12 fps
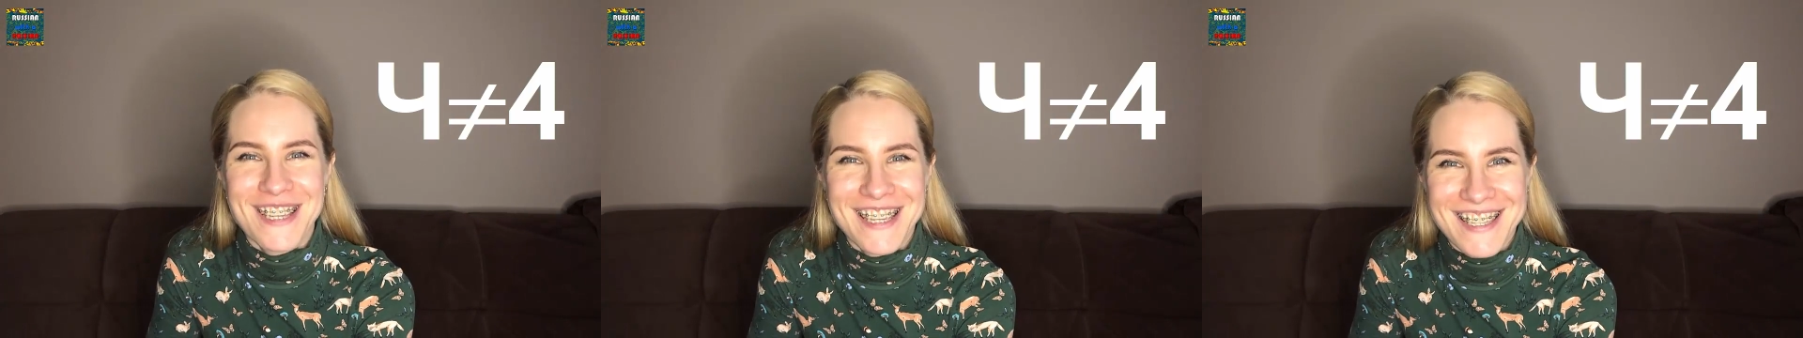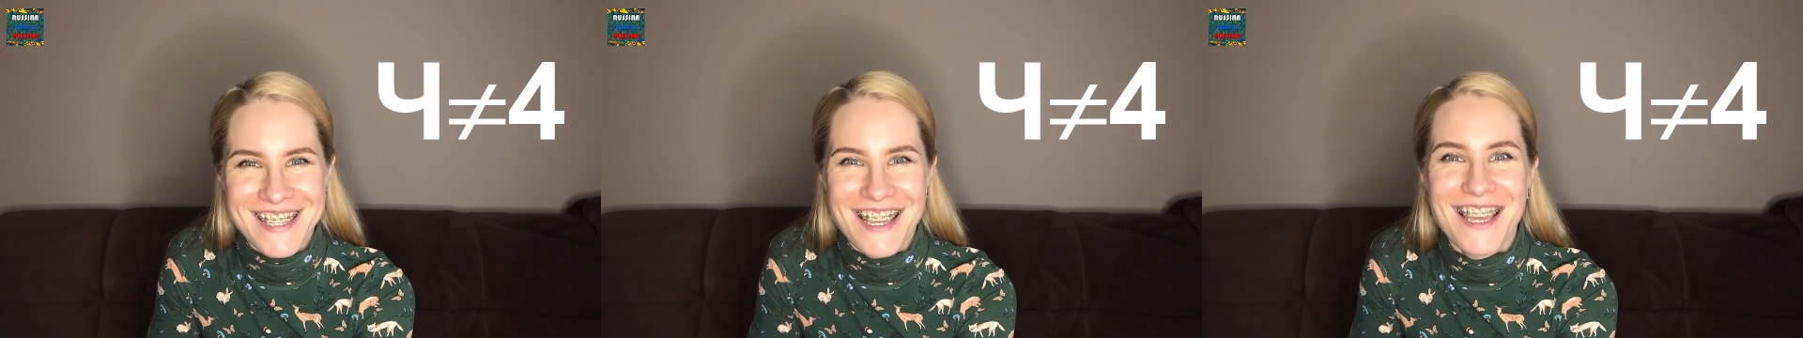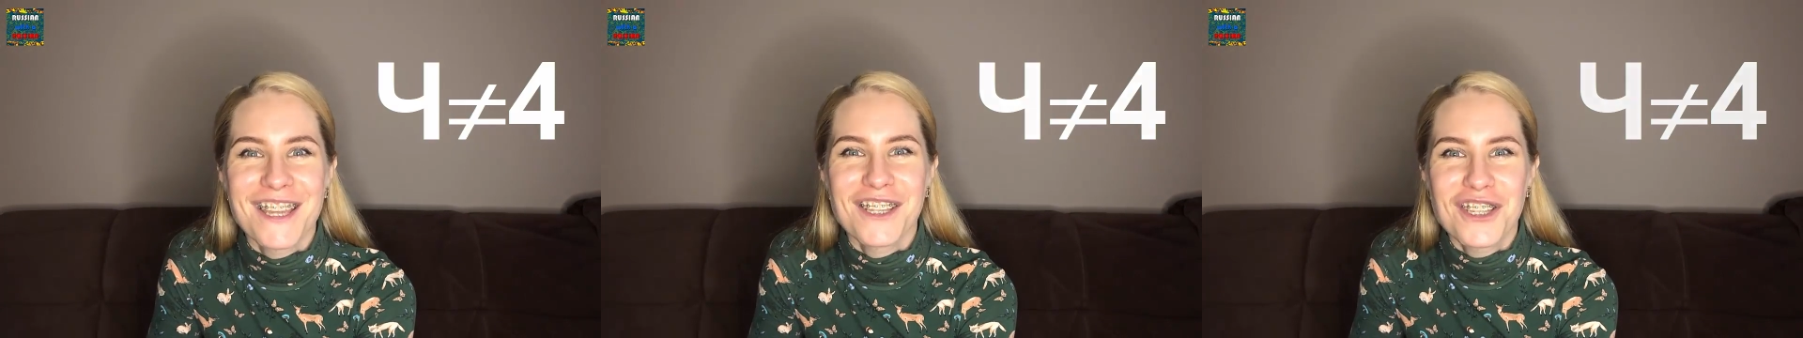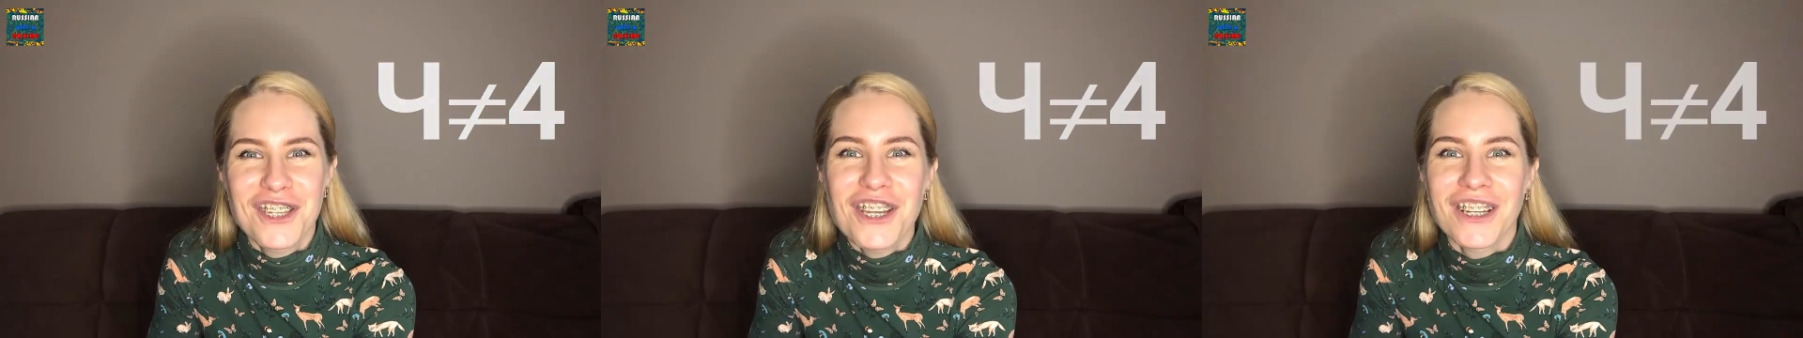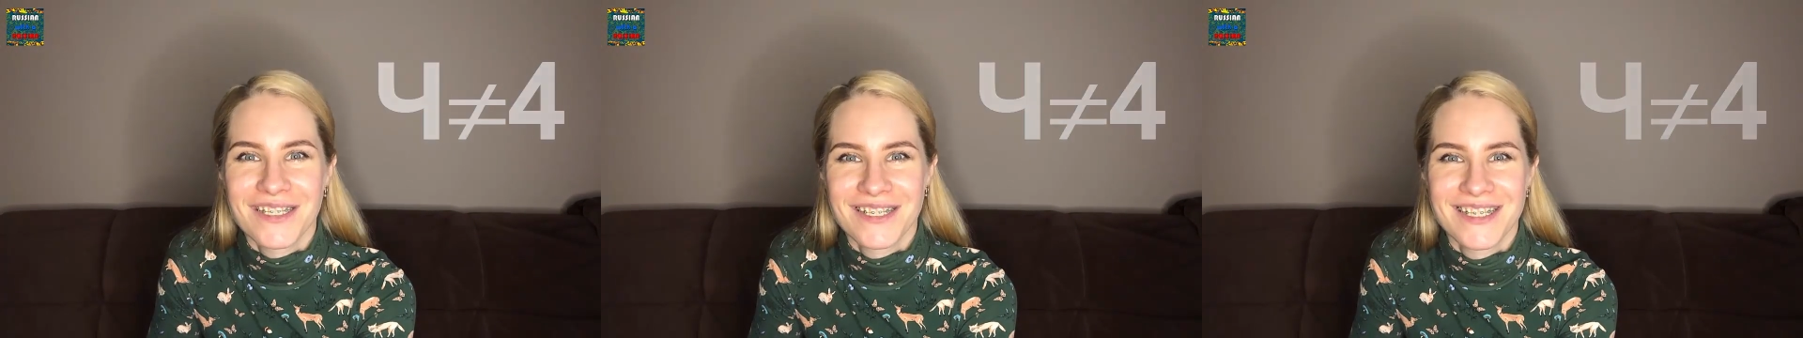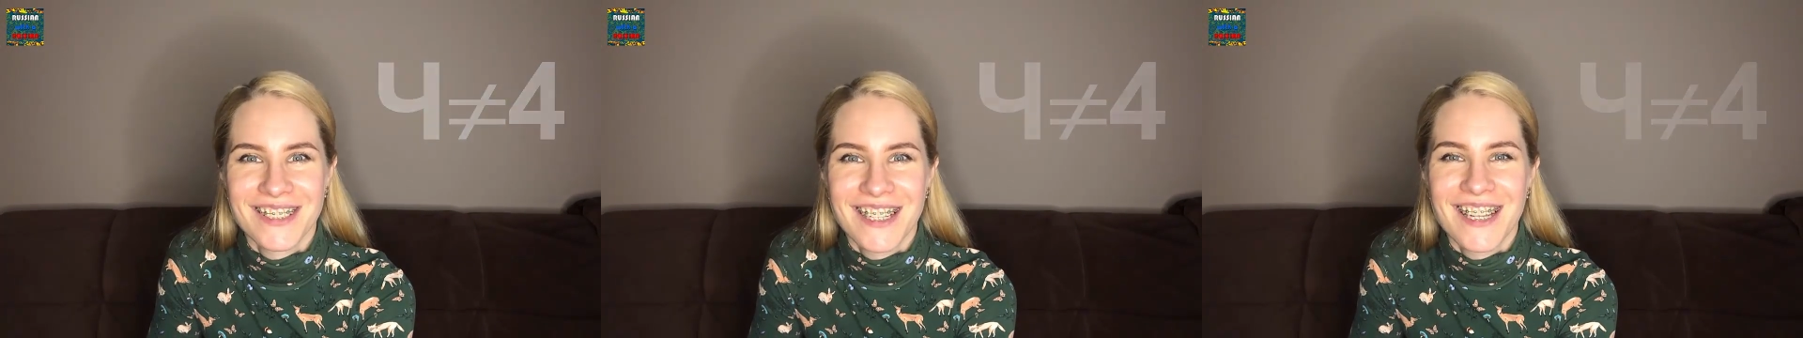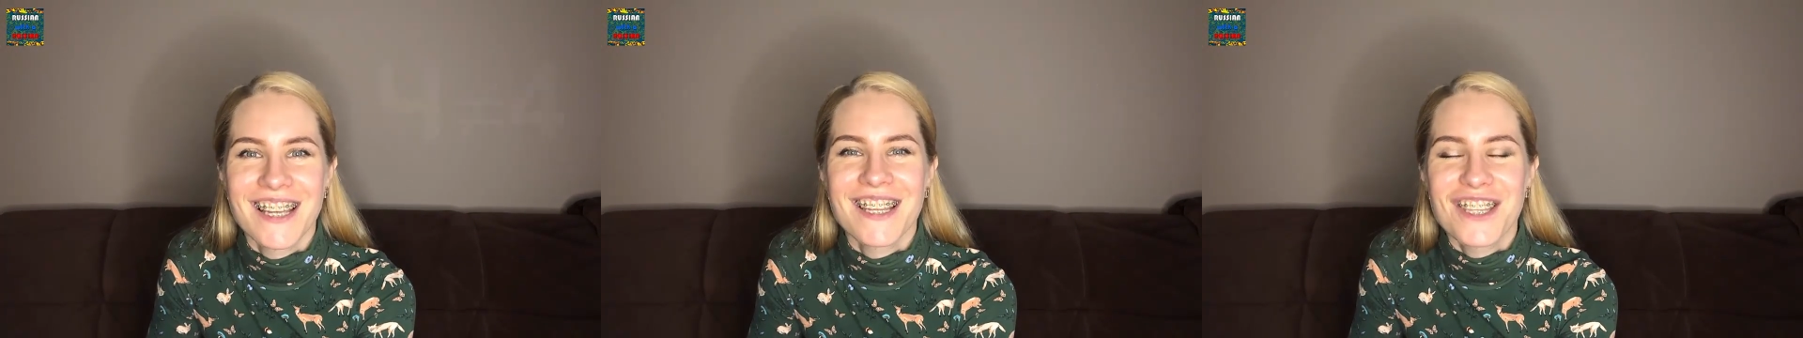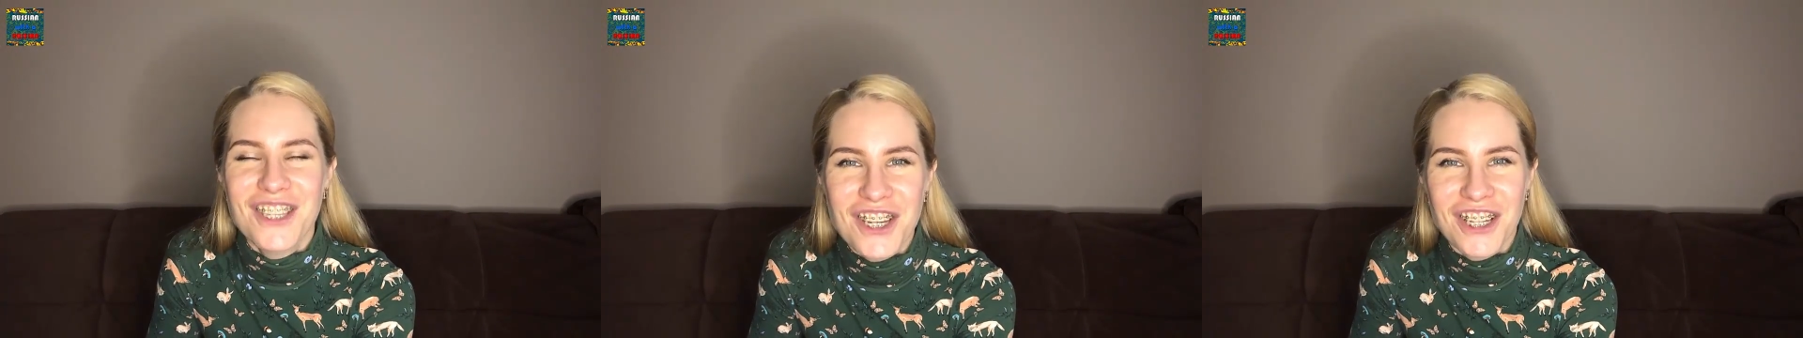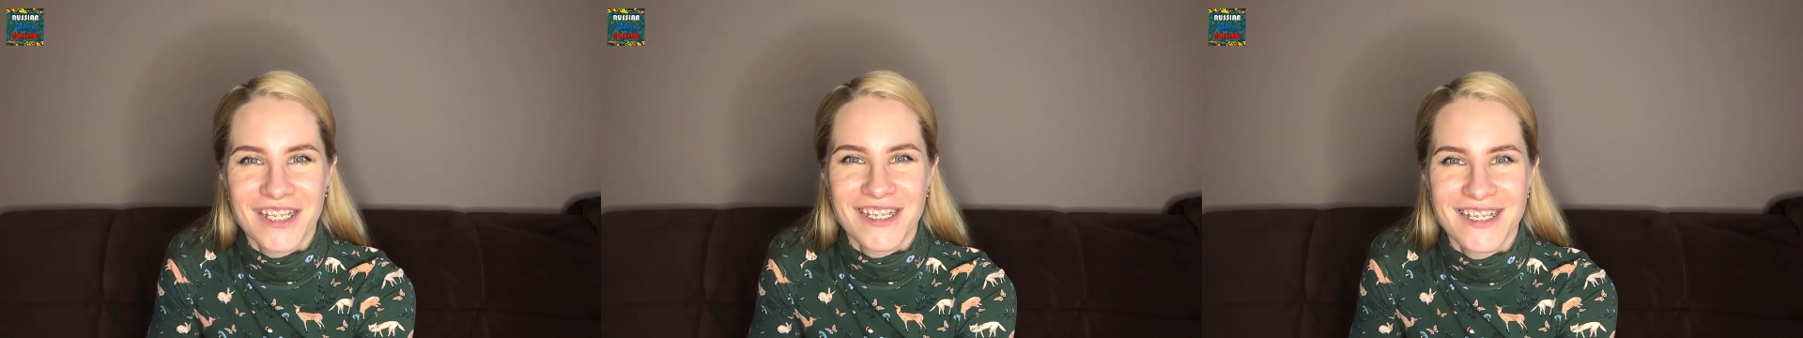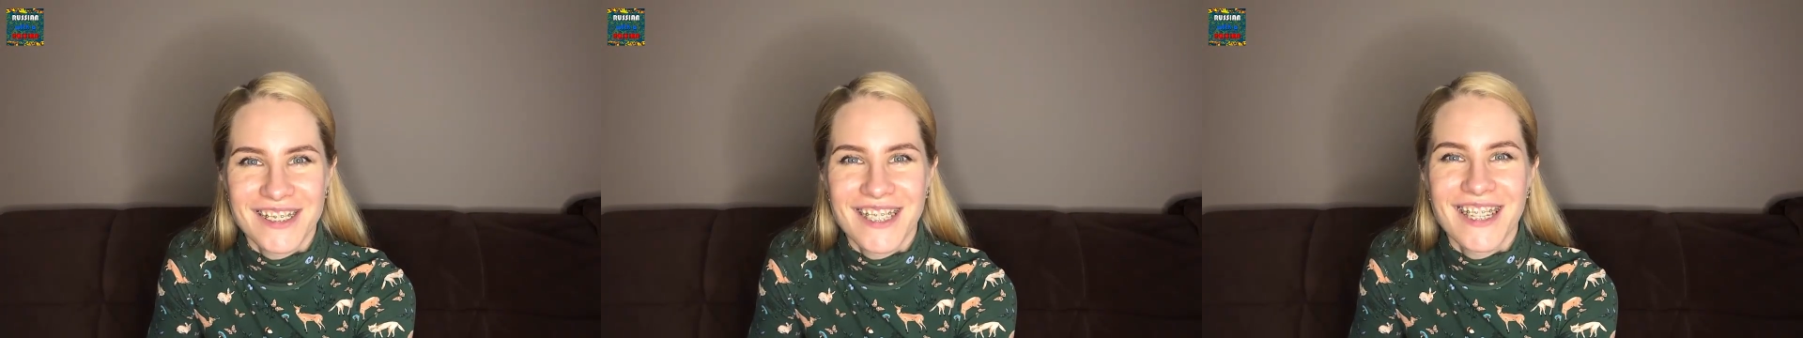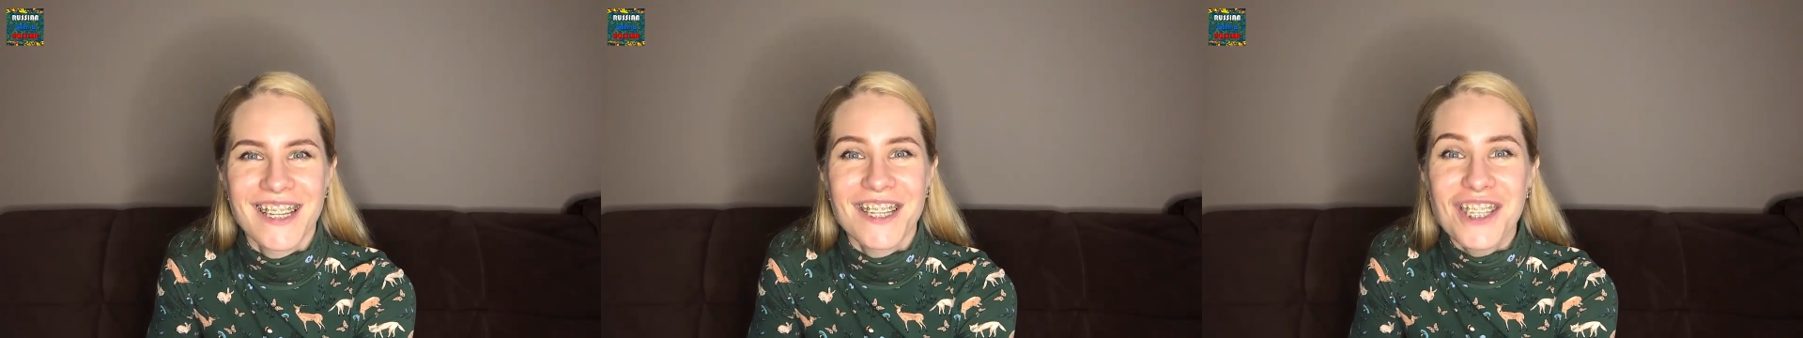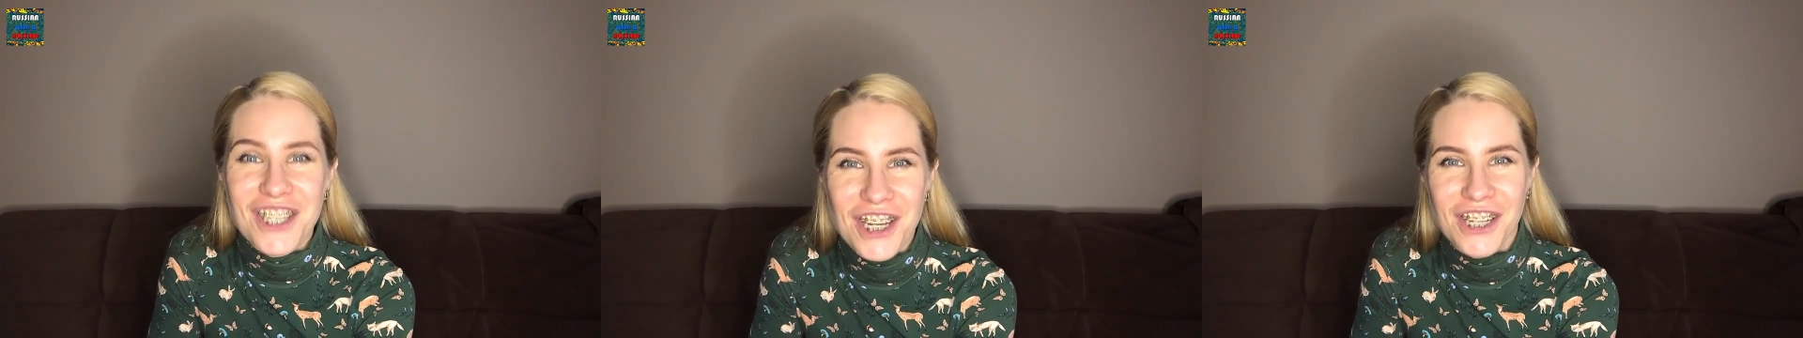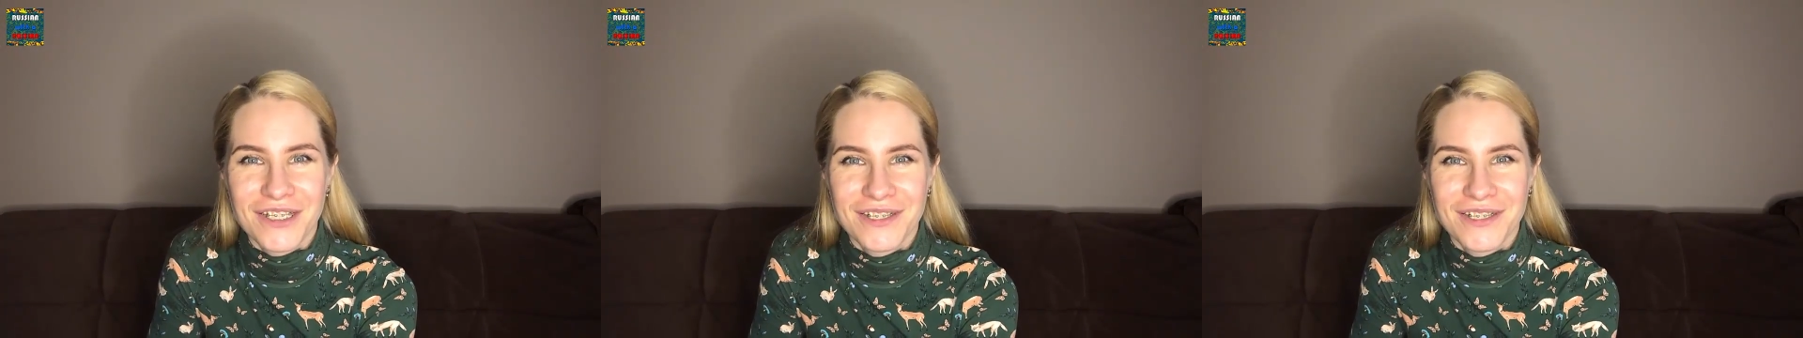is ch, ch, ch.